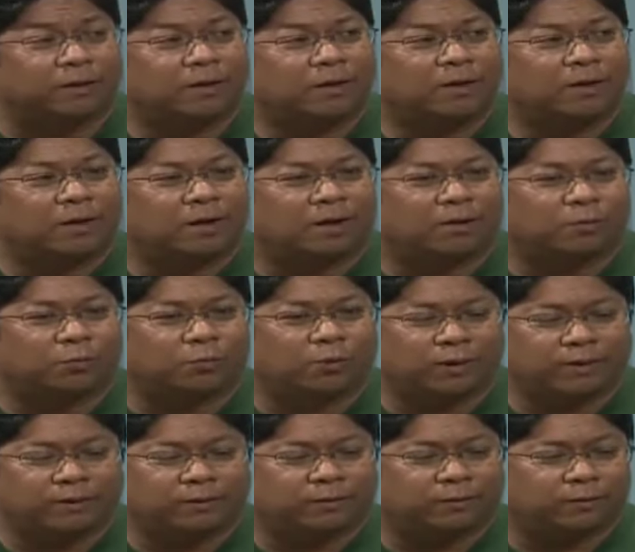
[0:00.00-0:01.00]
on
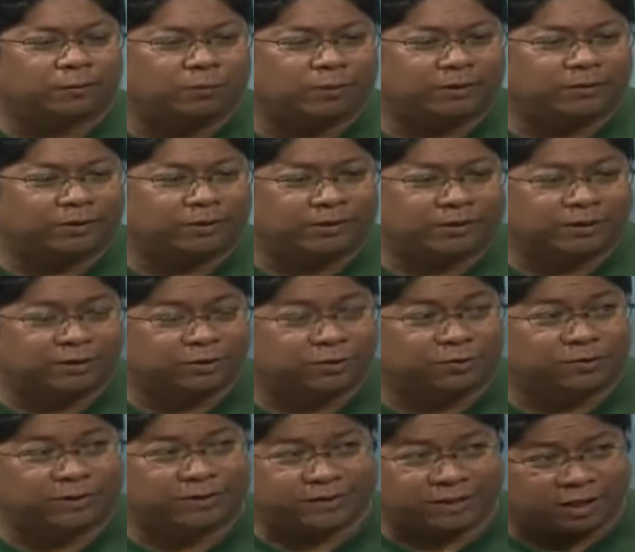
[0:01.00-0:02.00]
what what they're going to do
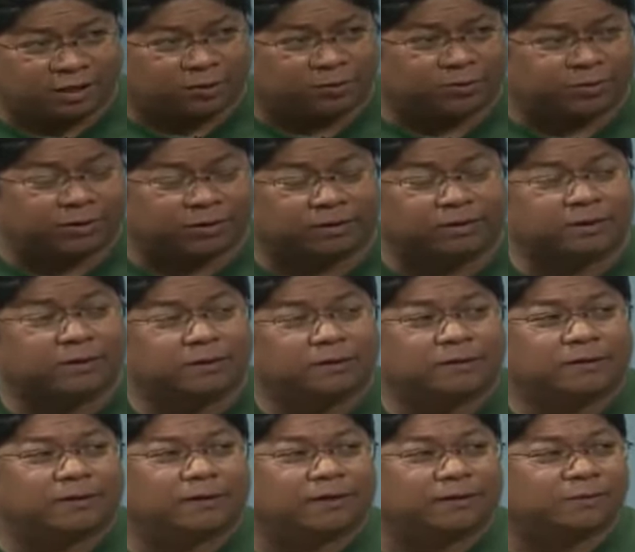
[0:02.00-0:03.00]
in this area
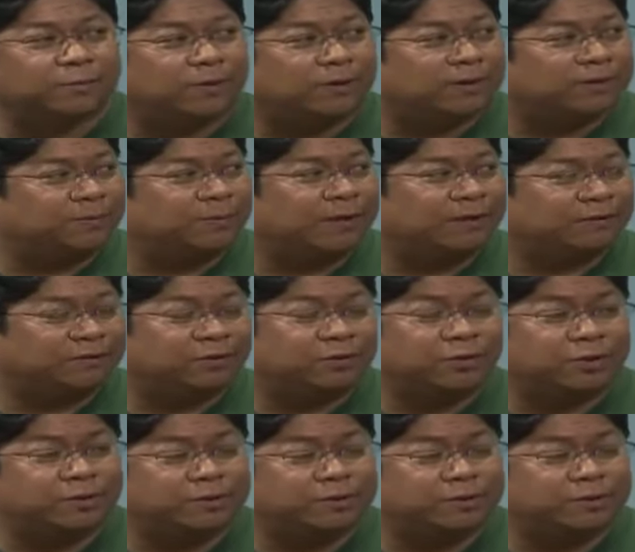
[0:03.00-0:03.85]
as well as planting the trees.